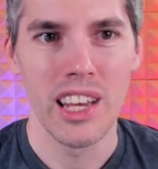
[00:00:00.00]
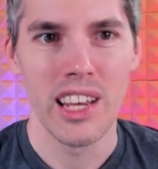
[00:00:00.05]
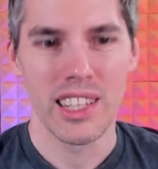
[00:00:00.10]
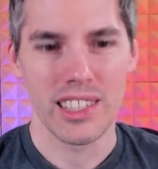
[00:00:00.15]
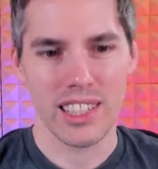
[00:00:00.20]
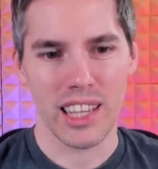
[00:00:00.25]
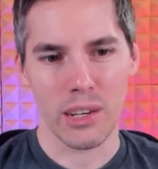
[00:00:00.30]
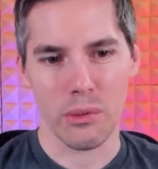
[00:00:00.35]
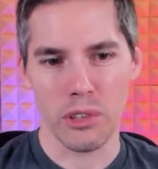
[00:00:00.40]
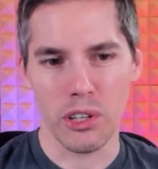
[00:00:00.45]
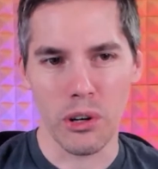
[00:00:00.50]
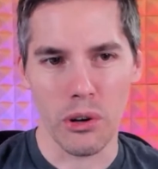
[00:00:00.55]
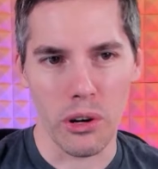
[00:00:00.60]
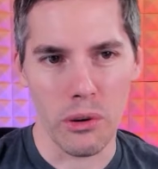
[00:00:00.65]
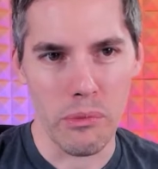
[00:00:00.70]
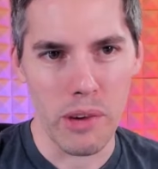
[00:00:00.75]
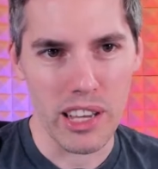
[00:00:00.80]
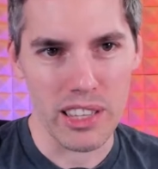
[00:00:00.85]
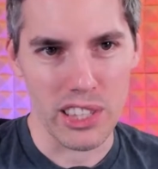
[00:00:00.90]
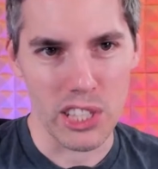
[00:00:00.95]
It's like, we don't want to
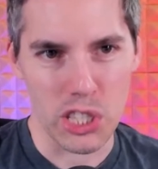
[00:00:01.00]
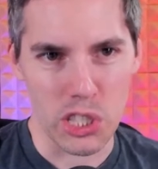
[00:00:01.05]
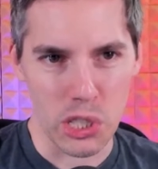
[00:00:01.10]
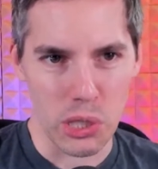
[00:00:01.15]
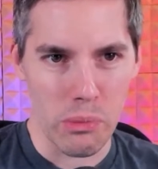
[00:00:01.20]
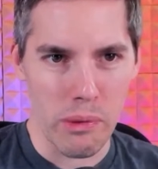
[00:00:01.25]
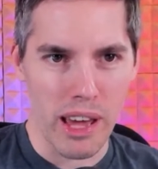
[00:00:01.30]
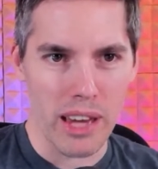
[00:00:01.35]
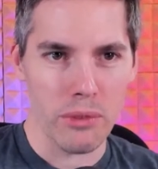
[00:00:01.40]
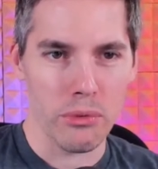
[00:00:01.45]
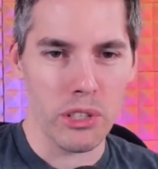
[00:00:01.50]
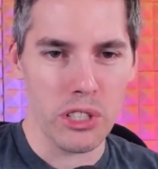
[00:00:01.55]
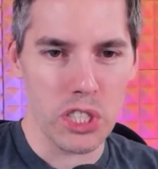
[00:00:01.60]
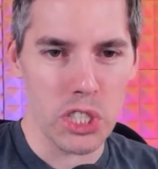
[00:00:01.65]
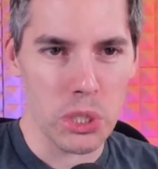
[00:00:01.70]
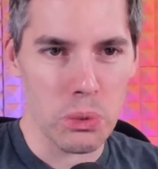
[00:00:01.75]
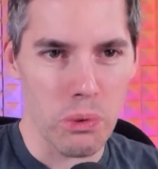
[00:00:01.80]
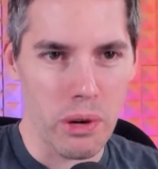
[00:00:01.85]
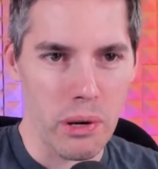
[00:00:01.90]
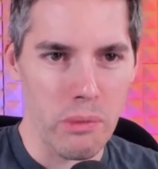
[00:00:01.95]
make this two mana, we
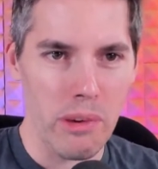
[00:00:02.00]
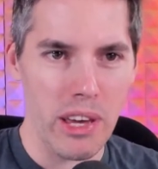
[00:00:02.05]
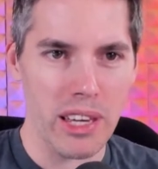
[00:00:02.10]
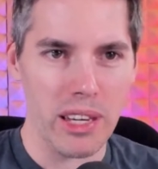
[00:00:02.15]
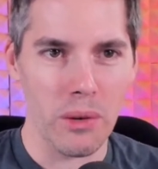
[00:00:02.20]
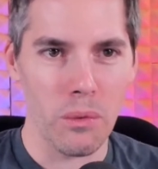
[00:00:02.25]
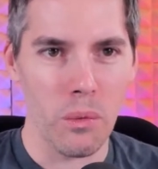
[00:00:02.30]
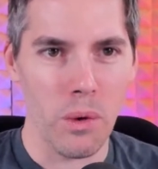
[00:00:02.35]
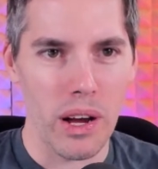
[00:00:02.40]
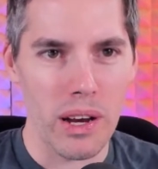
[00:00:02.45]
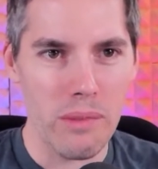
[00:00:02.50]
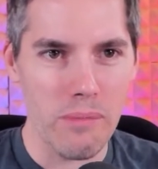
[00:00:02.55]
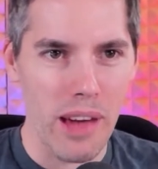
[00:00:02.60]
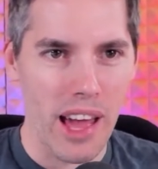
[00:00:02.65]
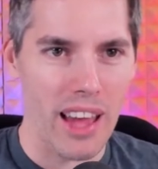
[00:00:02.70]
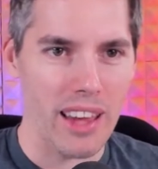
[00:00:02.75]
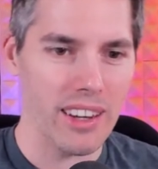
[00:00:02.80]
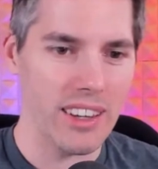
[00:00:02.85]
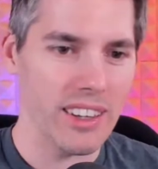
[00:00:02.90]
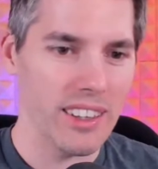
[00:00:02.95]
just want to make it one
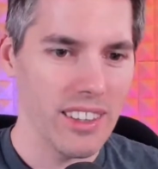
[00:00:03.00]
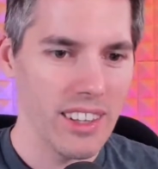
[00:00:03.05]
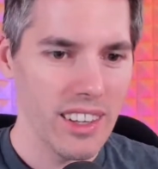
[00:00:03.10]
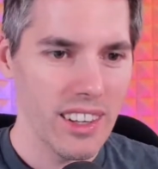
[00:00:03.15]
mana.